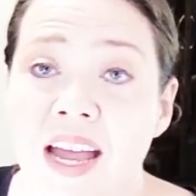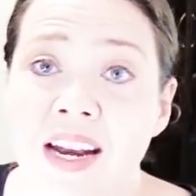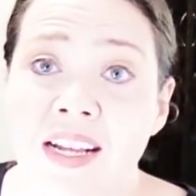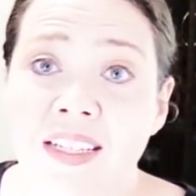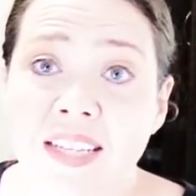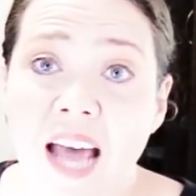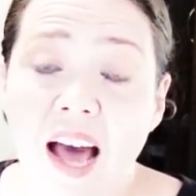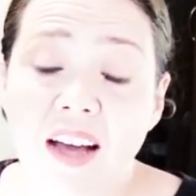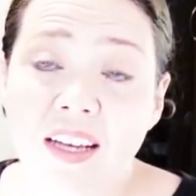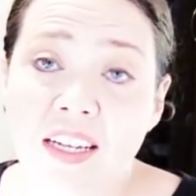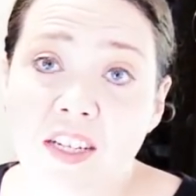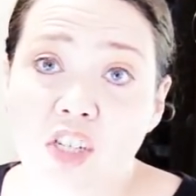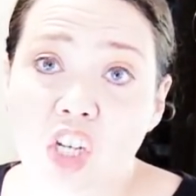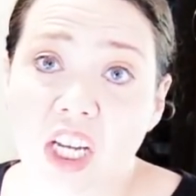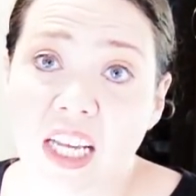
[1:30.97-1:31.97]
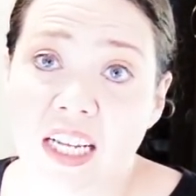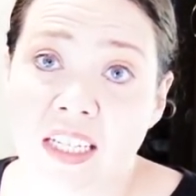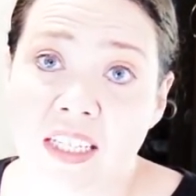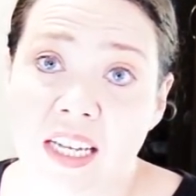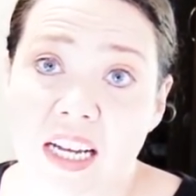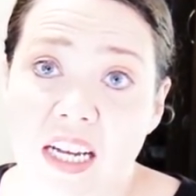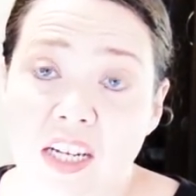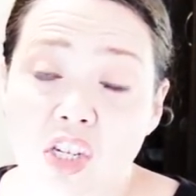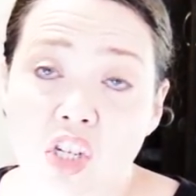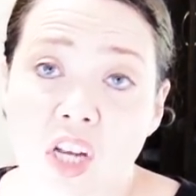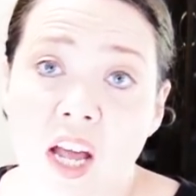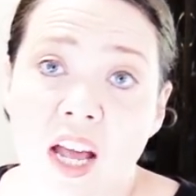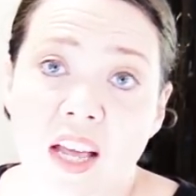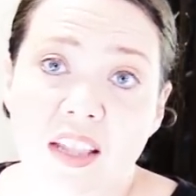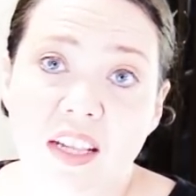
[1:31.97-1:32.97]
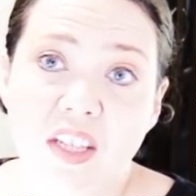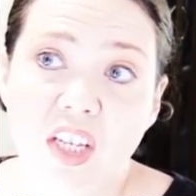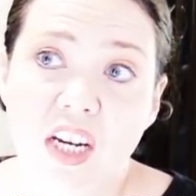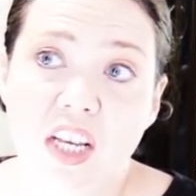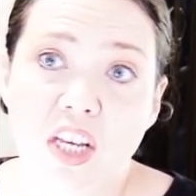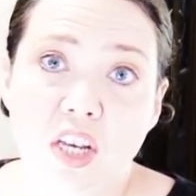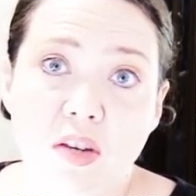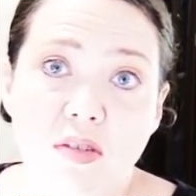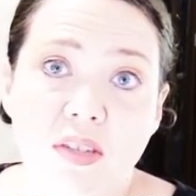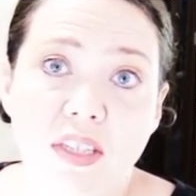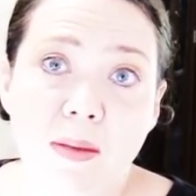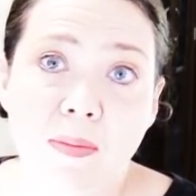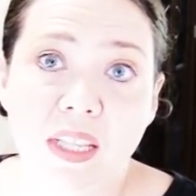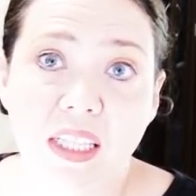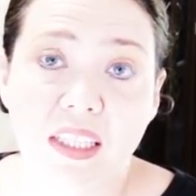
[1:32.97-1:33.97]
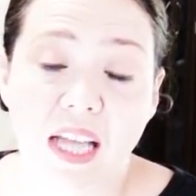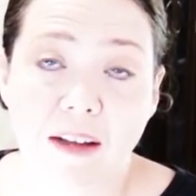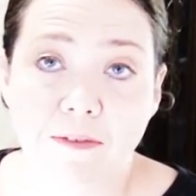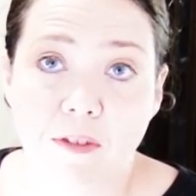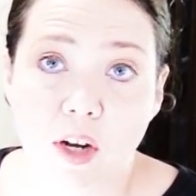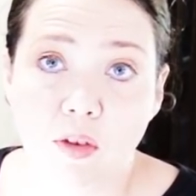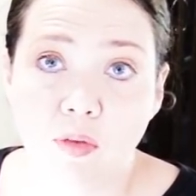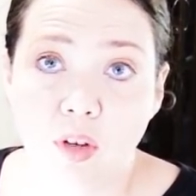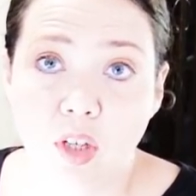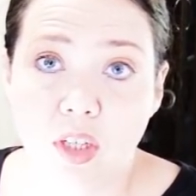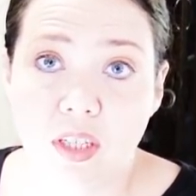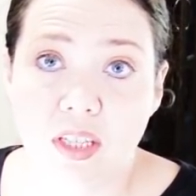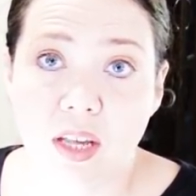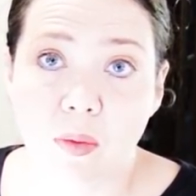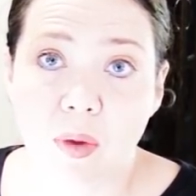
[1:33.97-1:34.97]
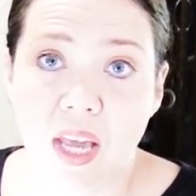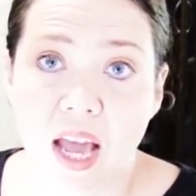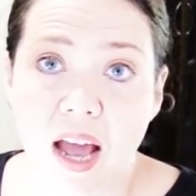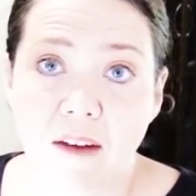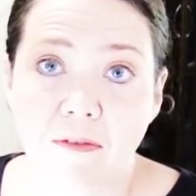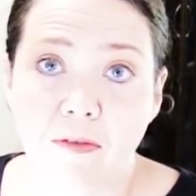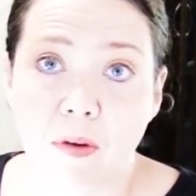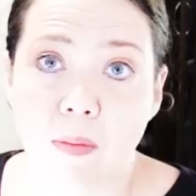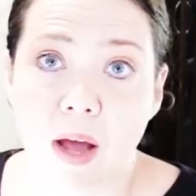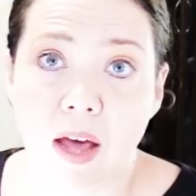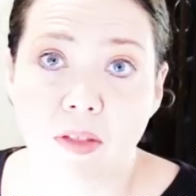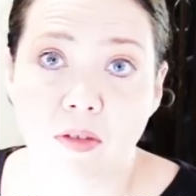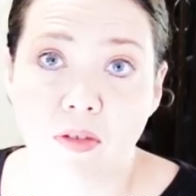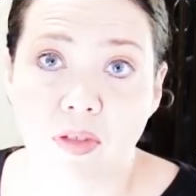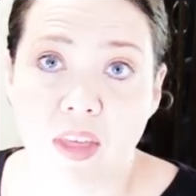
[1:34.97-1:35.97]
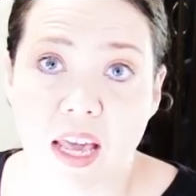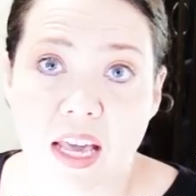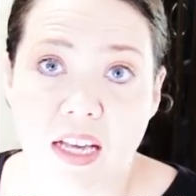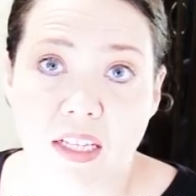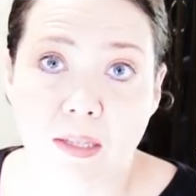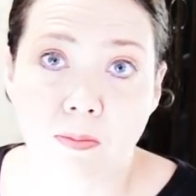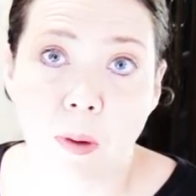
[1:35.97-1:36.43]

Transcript: an Italian chicken dish that's going to use some of the leftovers that we have from other things.